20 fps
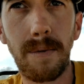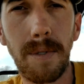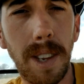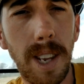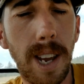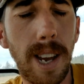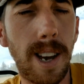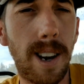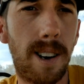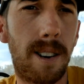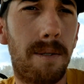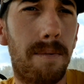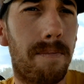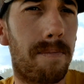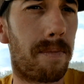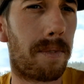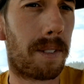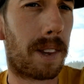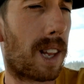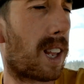yeah.
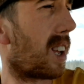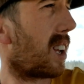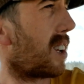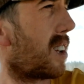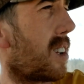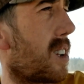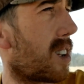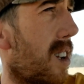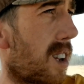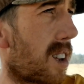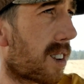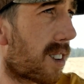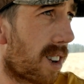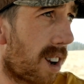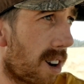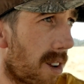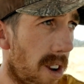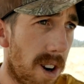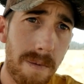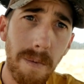
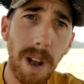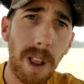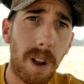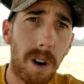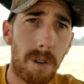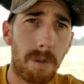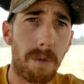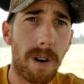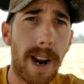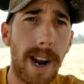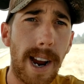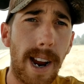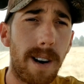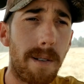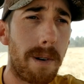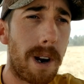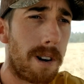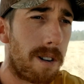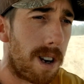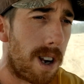So there's my little rant
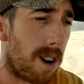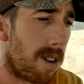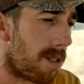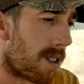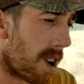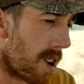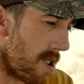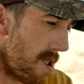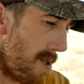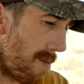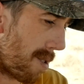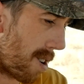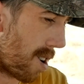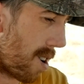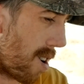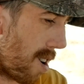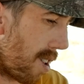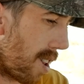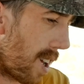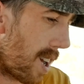about YouTube and
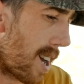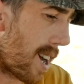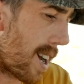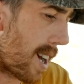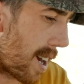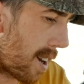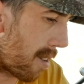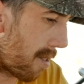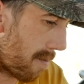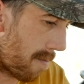all that.